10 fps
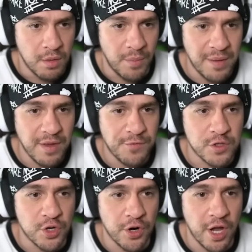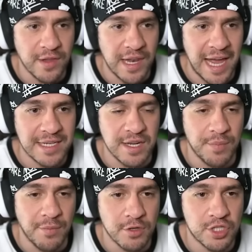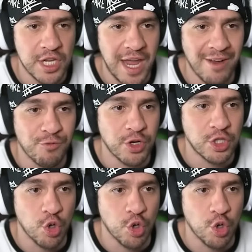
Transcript: Well, maybe if you turned on the lights, I'd be able to see every